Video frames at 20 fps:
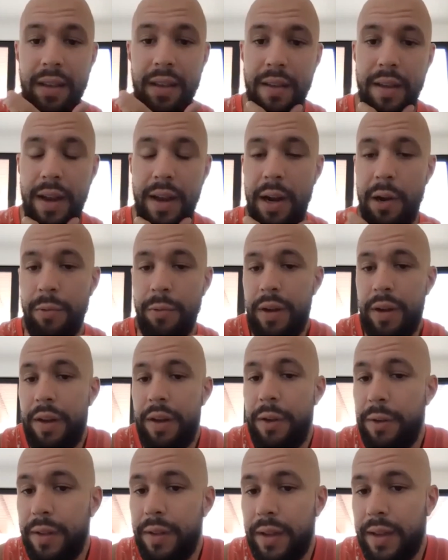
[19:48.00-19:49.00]
And I already
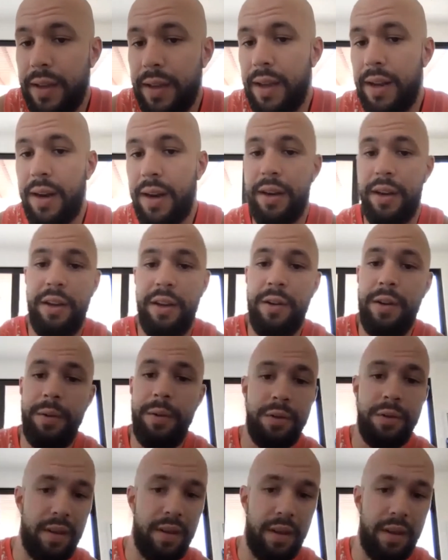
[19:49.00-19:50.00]
knew the kid. I knew he
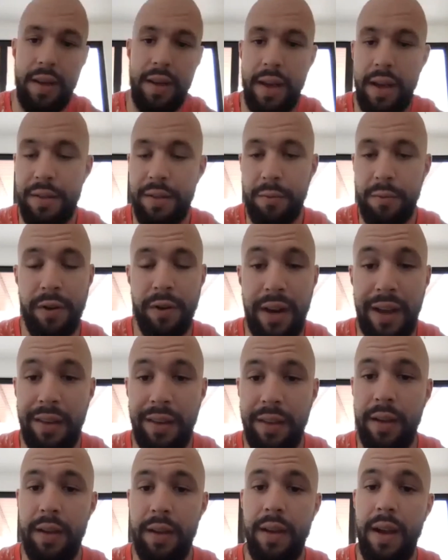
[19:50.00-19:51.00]
was like, he had the work ethic.